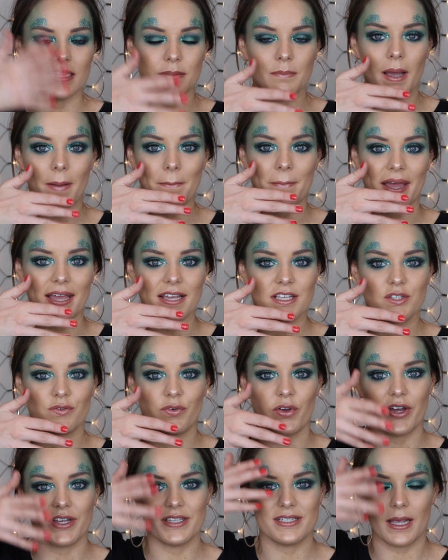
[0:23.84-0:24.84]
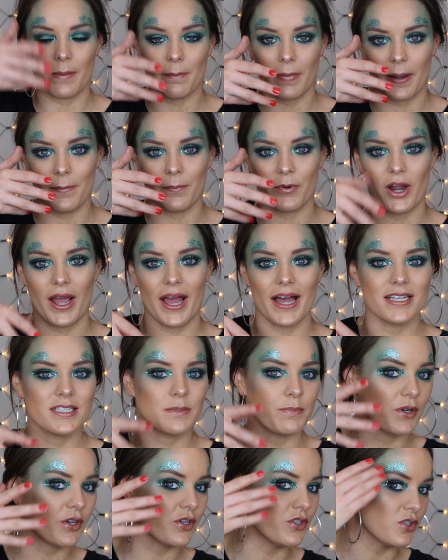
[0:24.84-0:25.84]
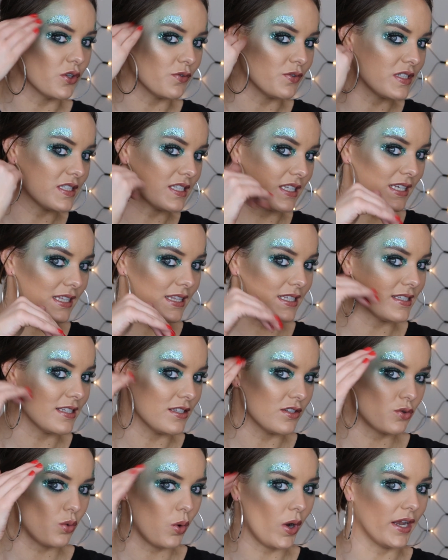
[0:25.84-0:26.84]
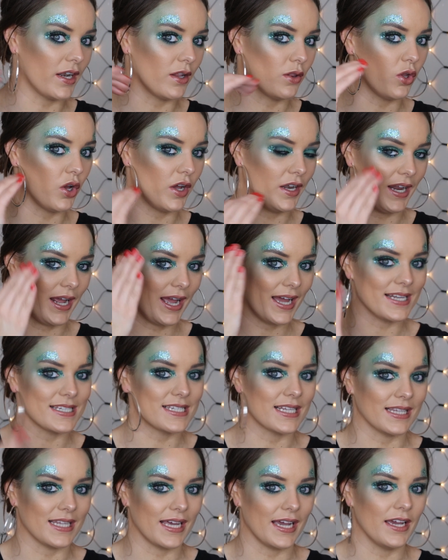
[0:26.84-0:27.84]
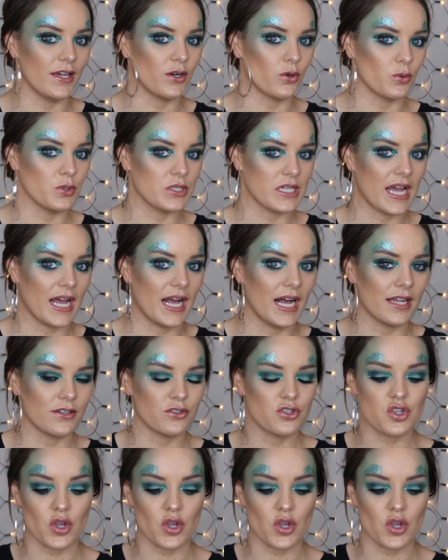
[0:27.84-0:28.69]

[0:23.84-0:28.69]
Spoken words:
did my base first and my brows, because obviously this is quite a lot and I had to lay it all down.